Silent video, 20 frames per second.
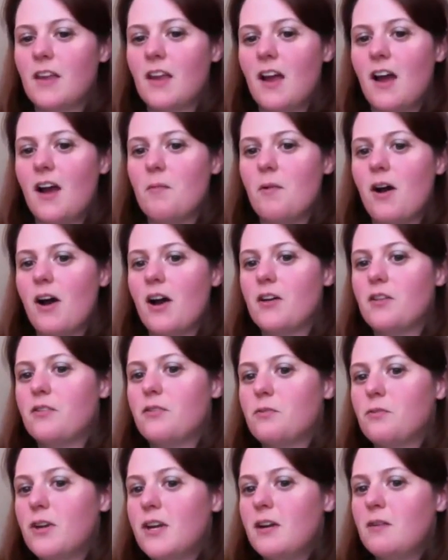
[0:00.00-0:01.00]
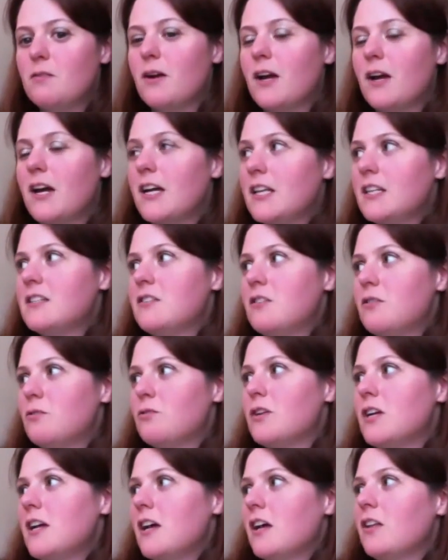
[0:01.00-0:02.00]
I bought 3 reds,
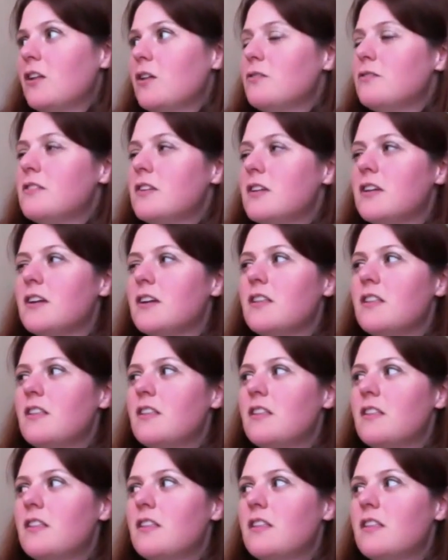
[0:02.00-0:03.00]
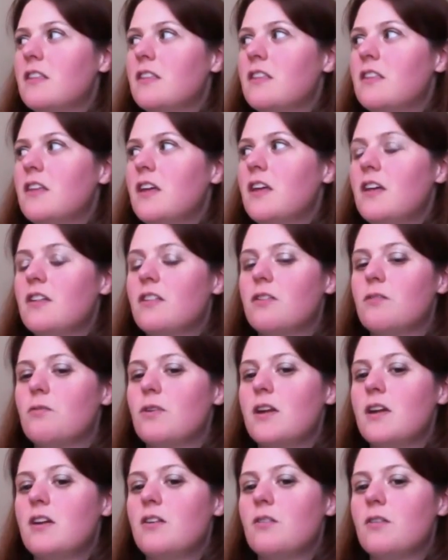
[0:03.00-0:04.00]
3 yellows, and I think
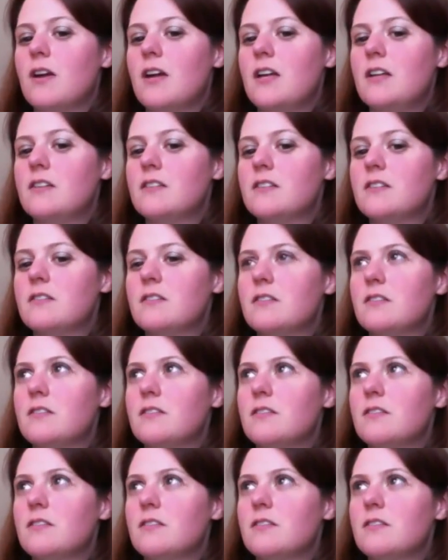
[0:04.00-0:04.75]
3 greens.